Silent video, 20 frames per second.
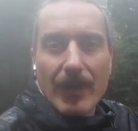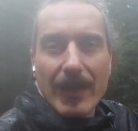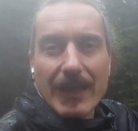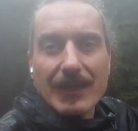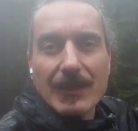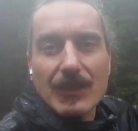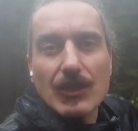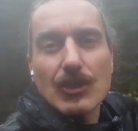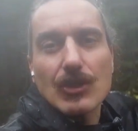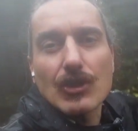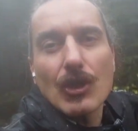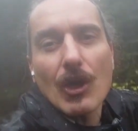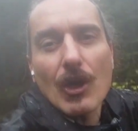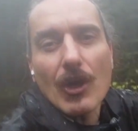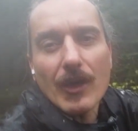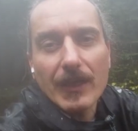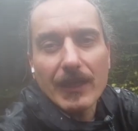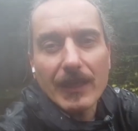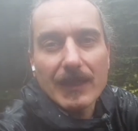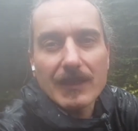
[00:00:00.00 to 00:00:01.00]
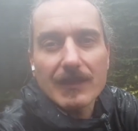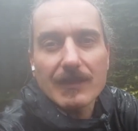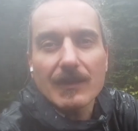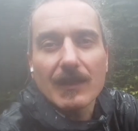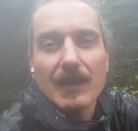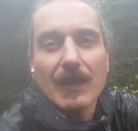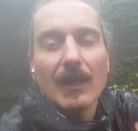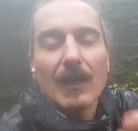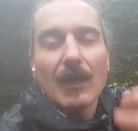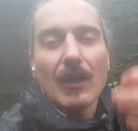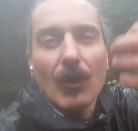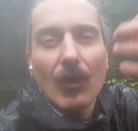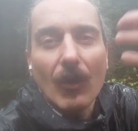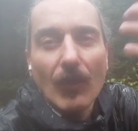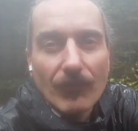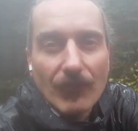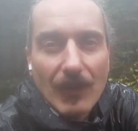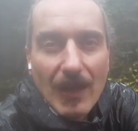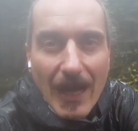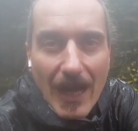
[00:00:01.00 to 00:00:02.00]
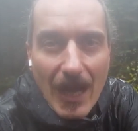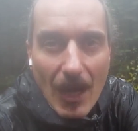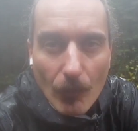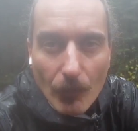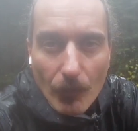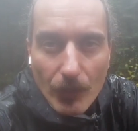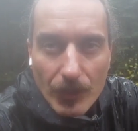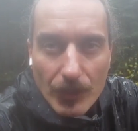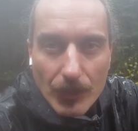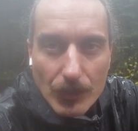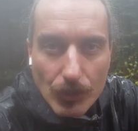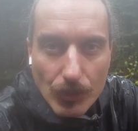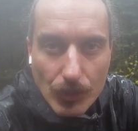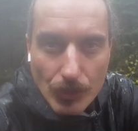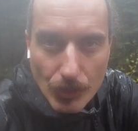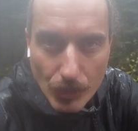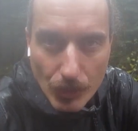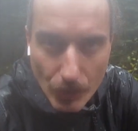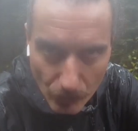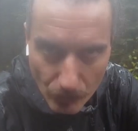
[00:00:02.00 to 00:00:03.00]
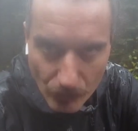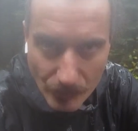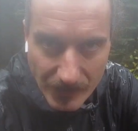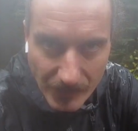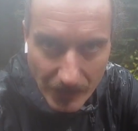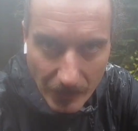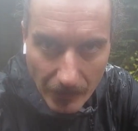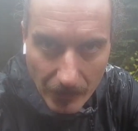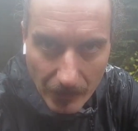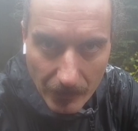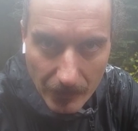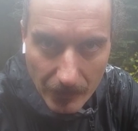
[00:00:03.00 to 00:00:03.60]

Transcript: a target of our choosing.